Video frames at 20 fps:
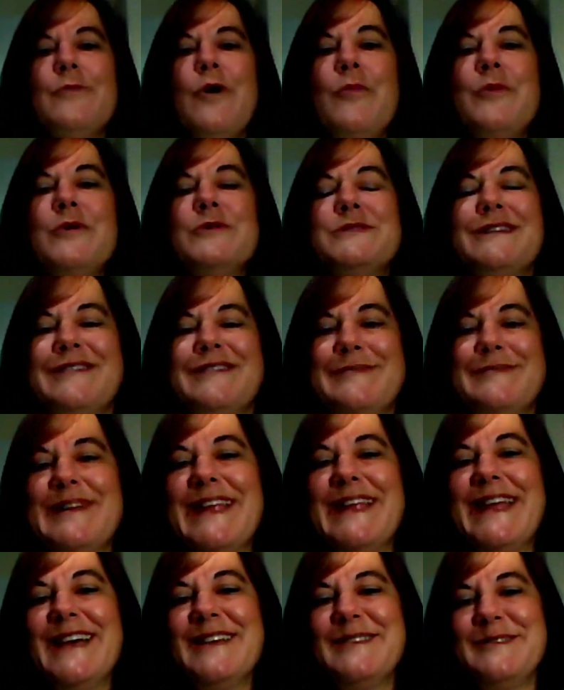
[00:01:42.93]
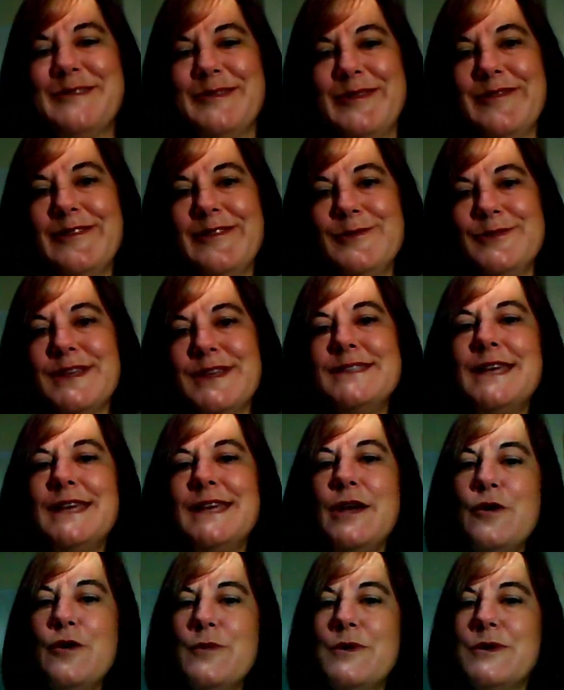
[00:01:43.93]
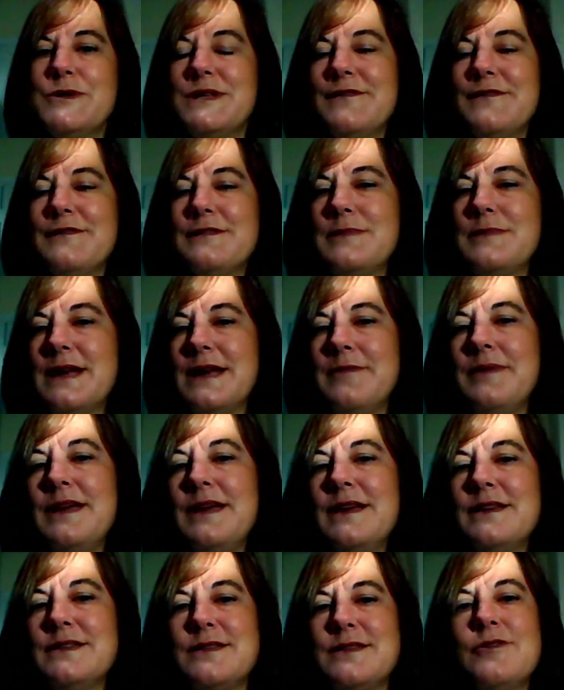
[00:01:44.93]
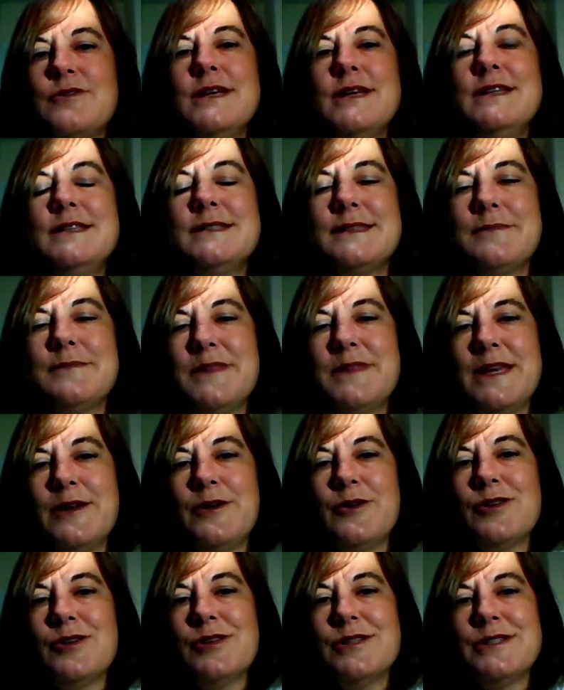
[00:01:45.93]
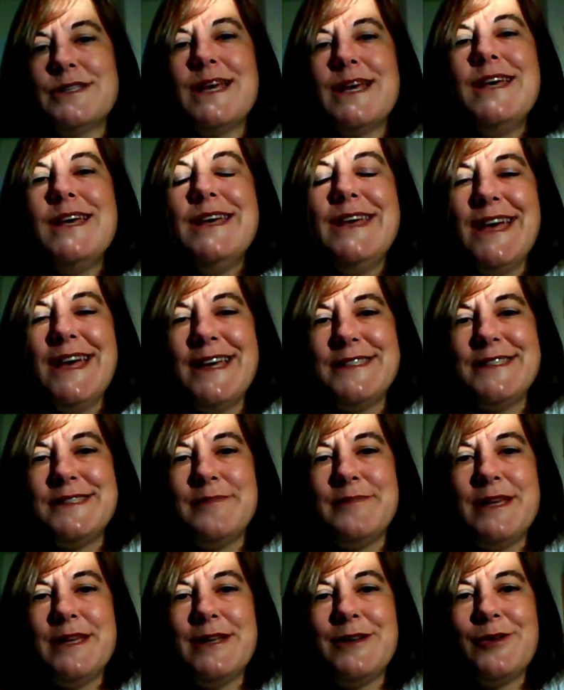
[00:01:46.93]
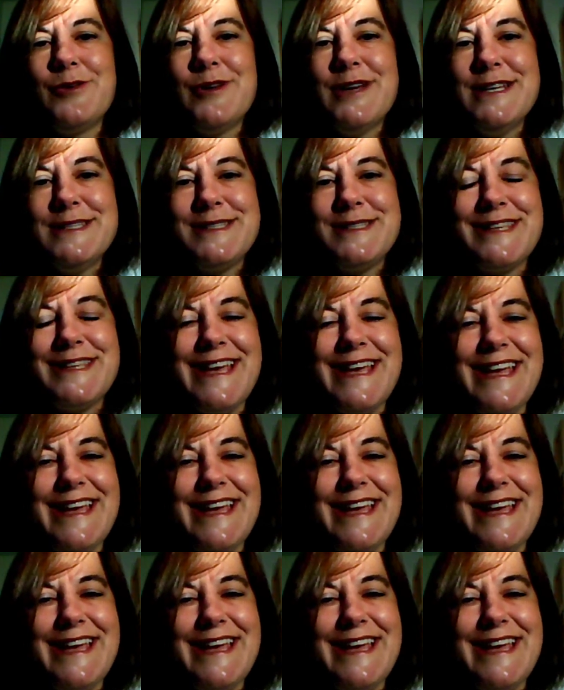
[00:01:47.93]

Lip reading: Almost everybody has all those. I say almost everybody because there is something called a simian crease,